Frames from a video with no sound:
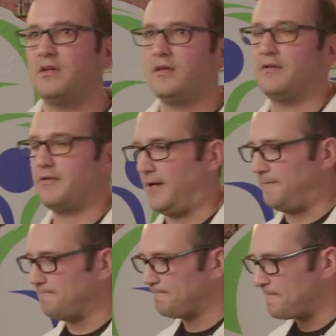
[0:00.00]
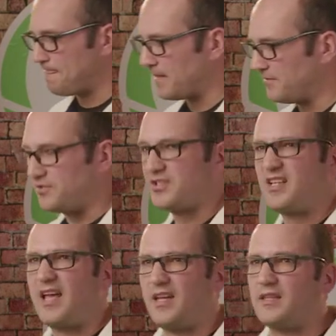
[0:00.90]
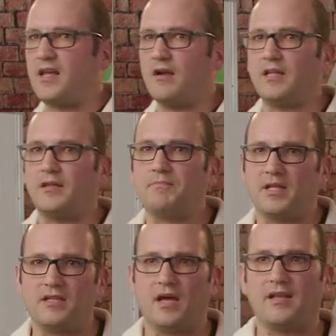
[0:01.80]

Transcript: okay so just hang in there lynn but uh,